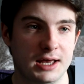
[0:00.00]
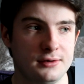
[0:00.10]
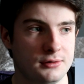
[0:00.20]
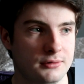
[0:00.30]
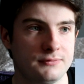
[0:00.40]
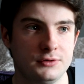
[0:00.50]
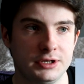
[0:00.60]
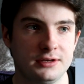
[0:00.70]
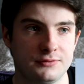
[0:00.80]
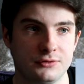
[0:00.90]
a lot of
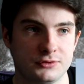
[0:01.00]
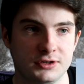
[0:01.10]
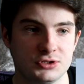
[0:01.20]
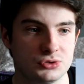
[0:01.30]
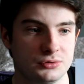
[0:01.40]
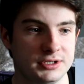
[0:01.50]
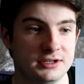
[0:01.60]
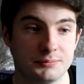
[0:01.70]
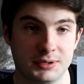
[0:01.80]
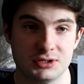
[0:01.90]
leaked footage or
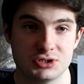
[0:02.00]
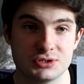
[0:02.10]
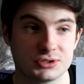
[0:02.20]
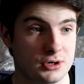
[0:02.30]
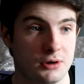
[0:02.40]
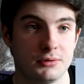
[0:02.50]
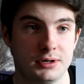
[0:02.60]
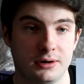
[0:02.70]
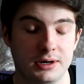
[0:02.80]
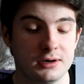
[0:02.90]
leaked pictures go
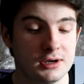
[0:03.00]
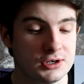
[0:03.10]
online.